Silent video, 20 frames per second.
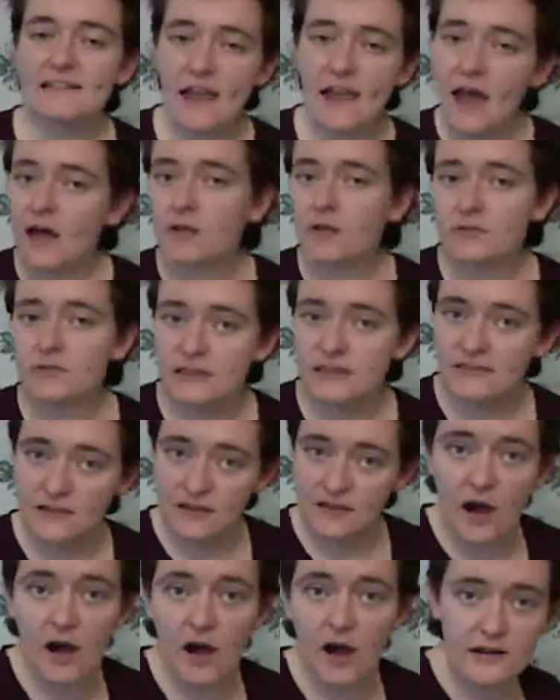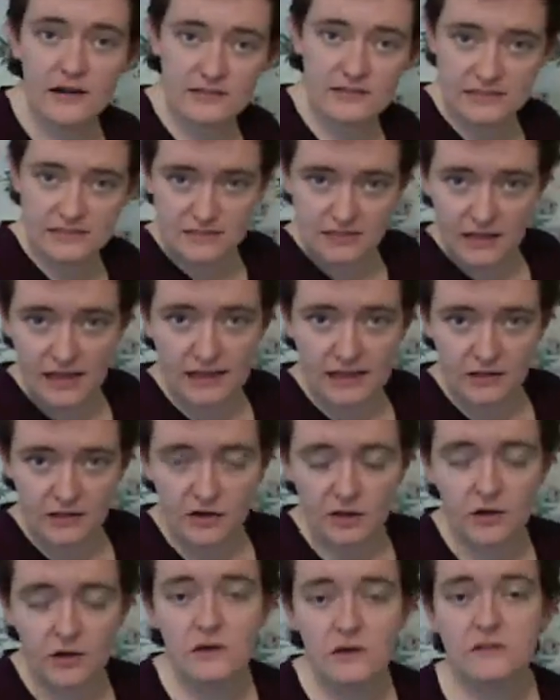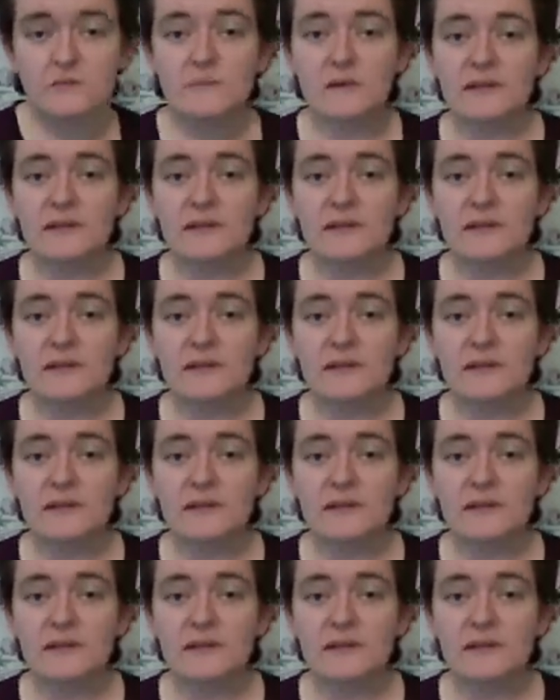not only the cars and the girls,